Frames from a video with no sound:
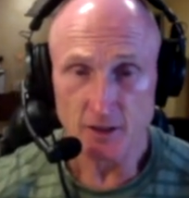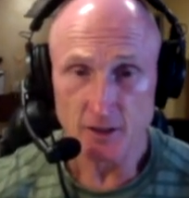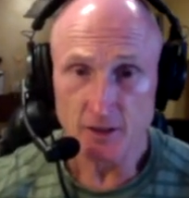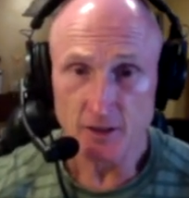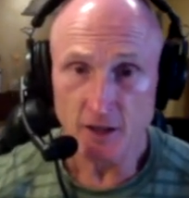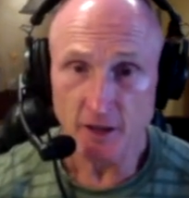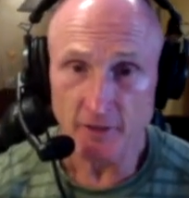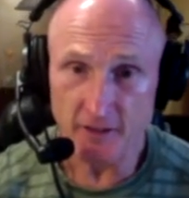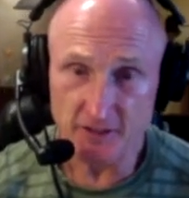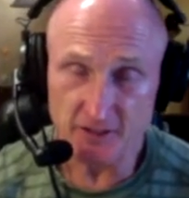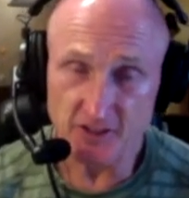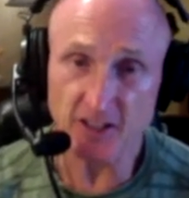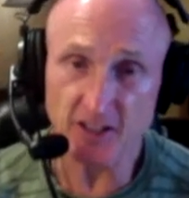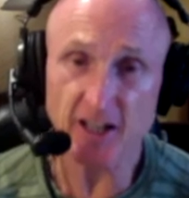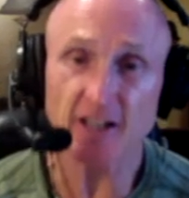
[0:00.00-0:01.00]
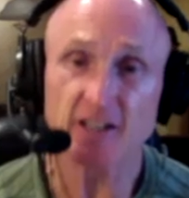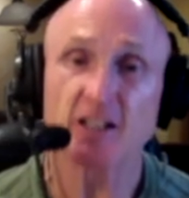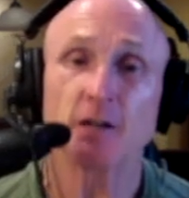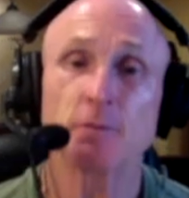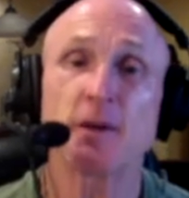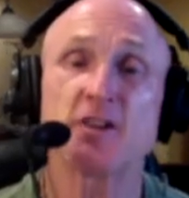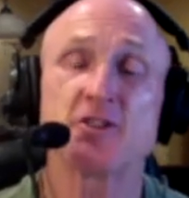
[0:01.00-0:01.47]
and then stand
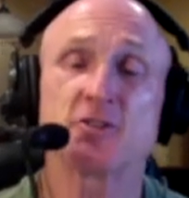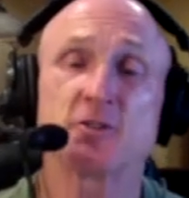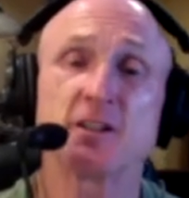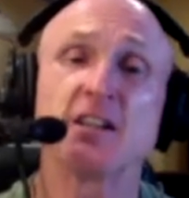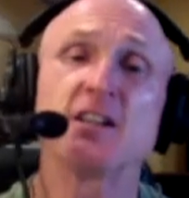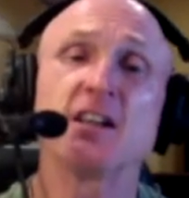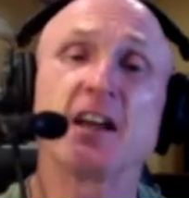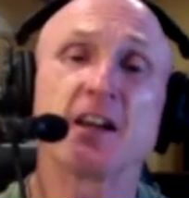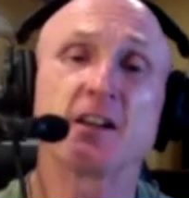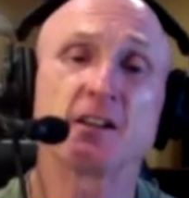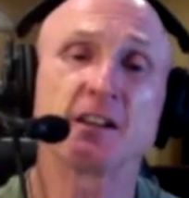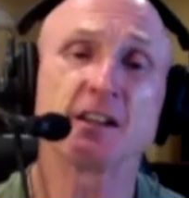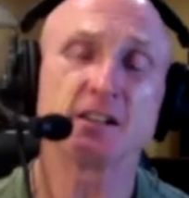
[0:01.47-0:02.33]
up as you're inhaling